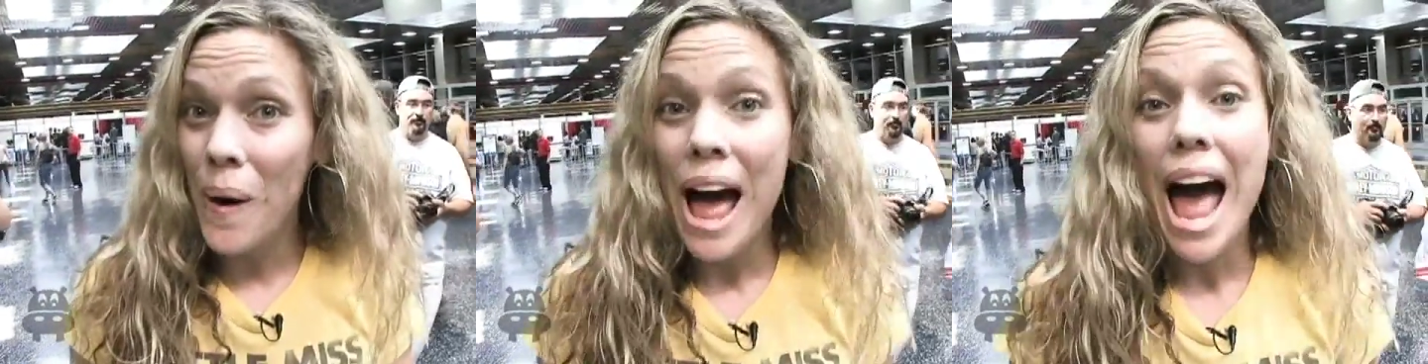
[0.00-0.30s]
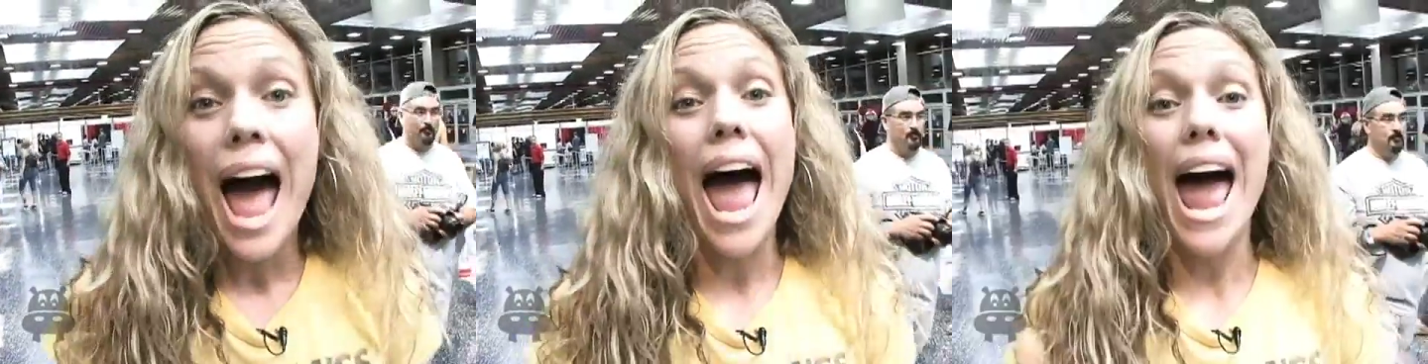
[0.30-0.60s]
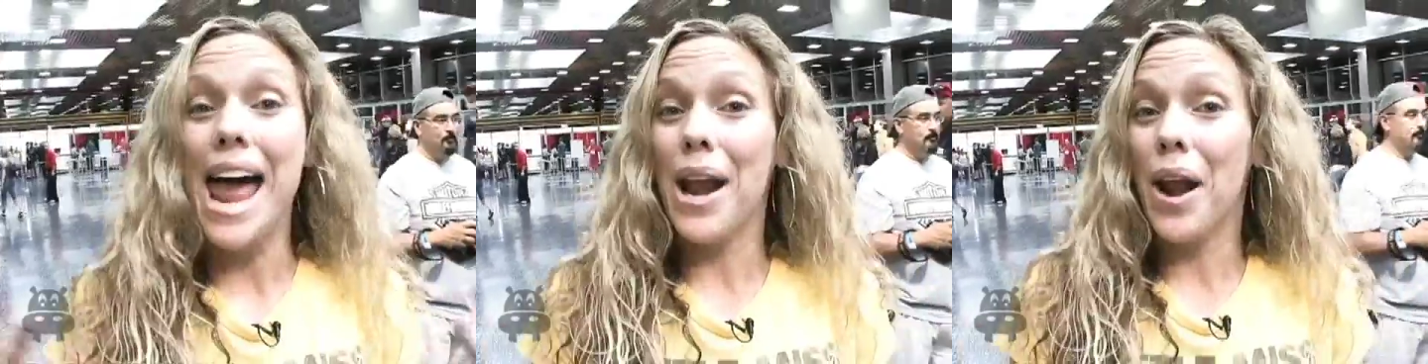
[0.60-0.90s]

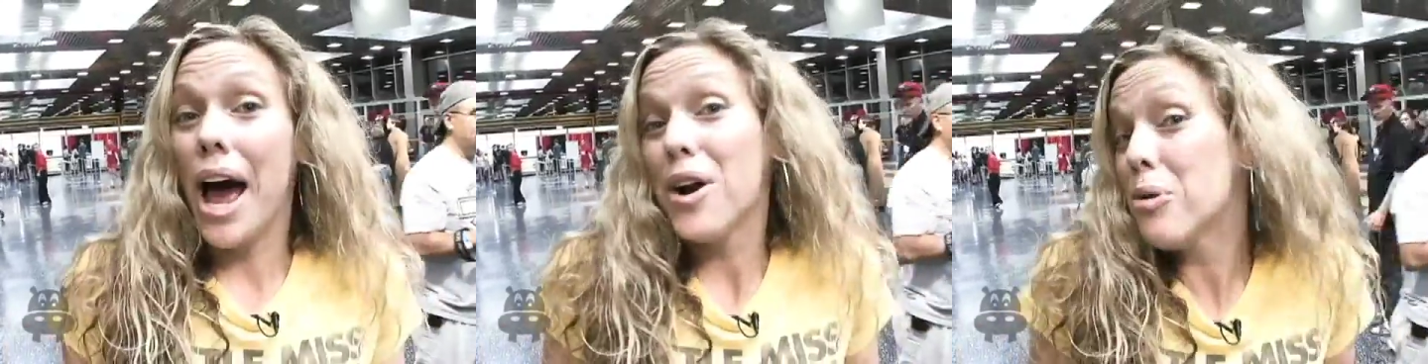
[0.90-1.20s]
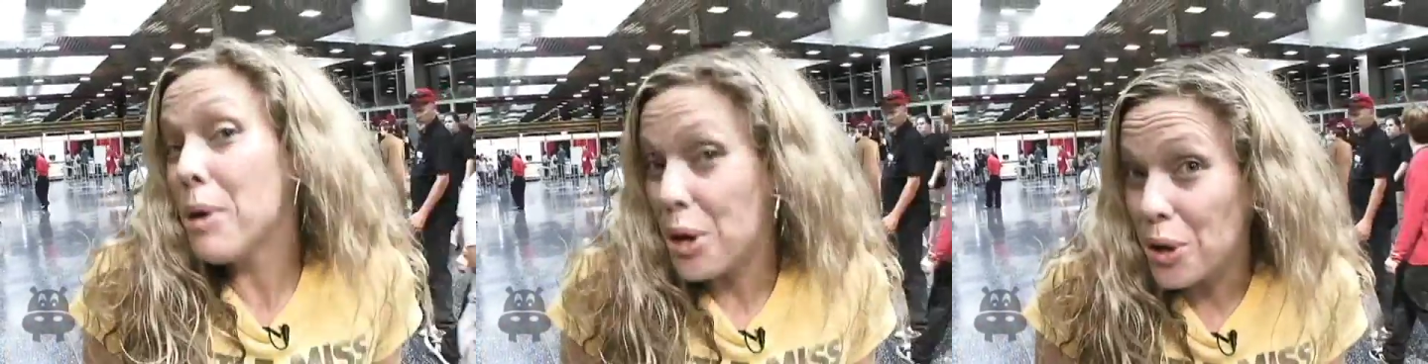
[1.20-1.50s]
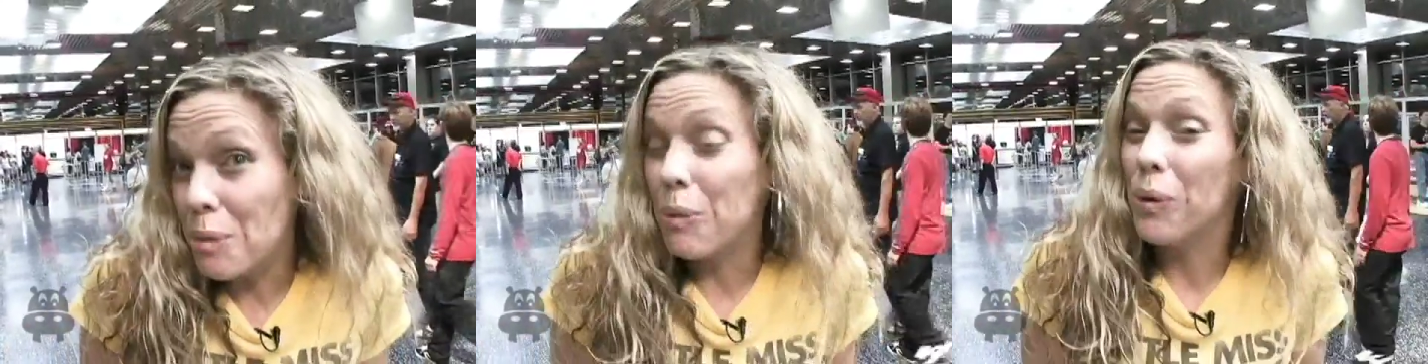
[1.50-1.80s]
and I don't know about
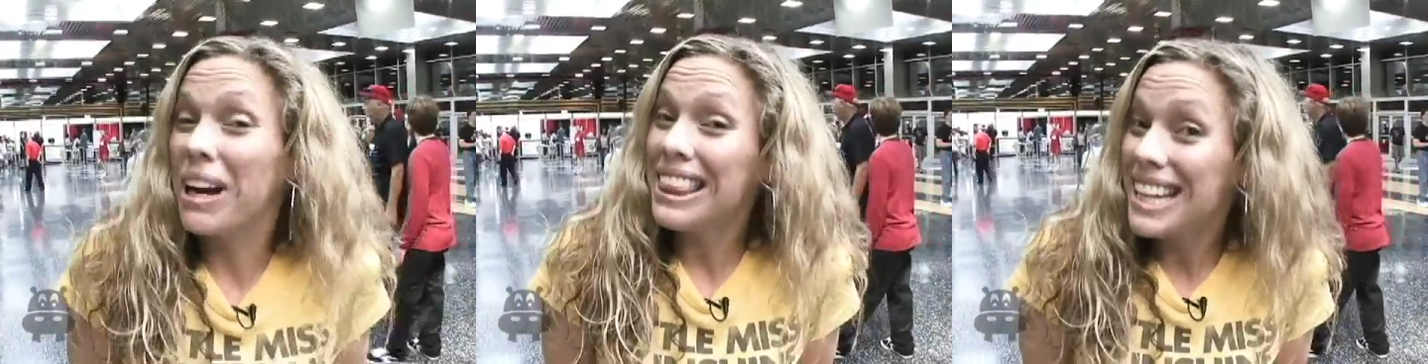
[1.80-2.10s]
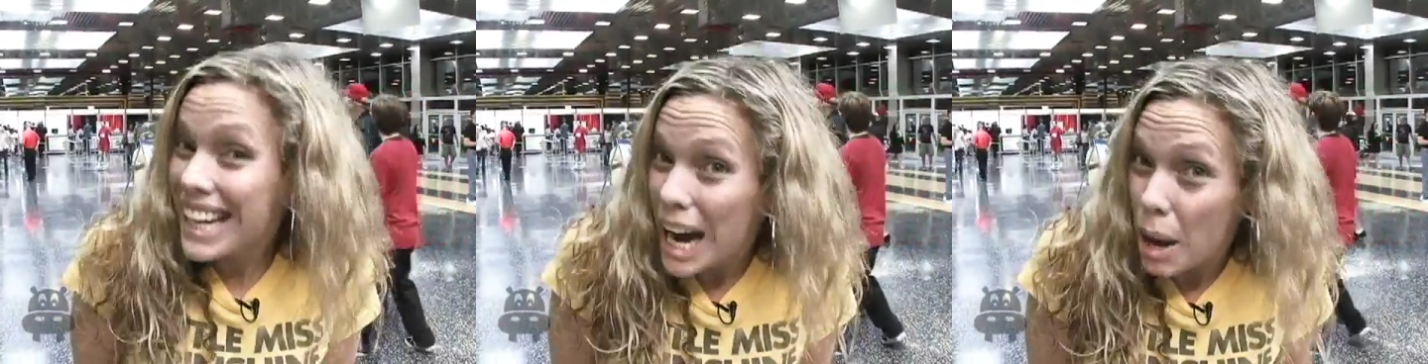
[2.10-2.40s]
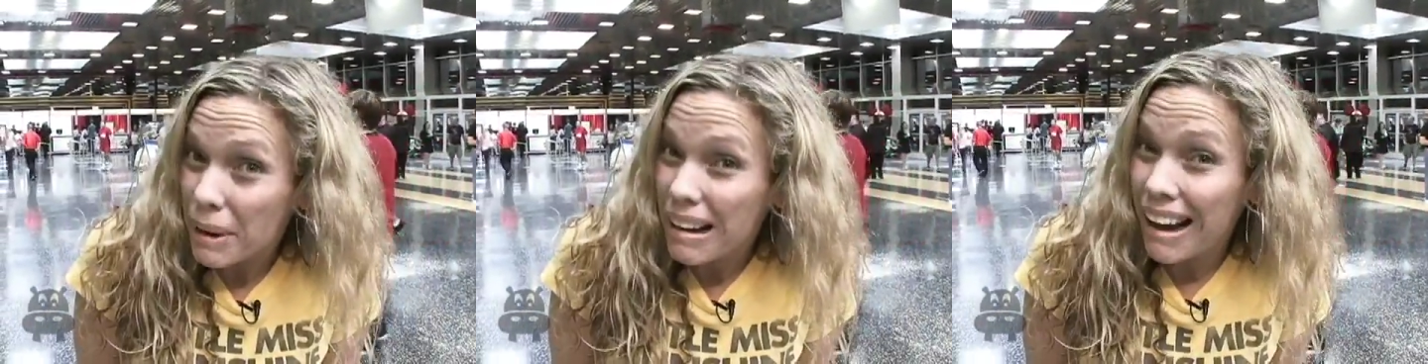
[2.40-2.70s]
you, but when I think of
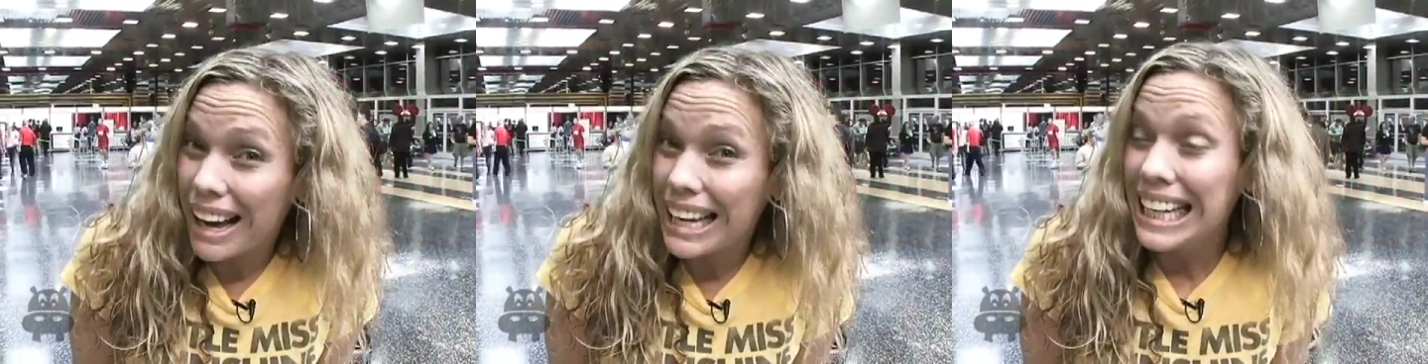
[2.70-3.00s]
Comic-Con,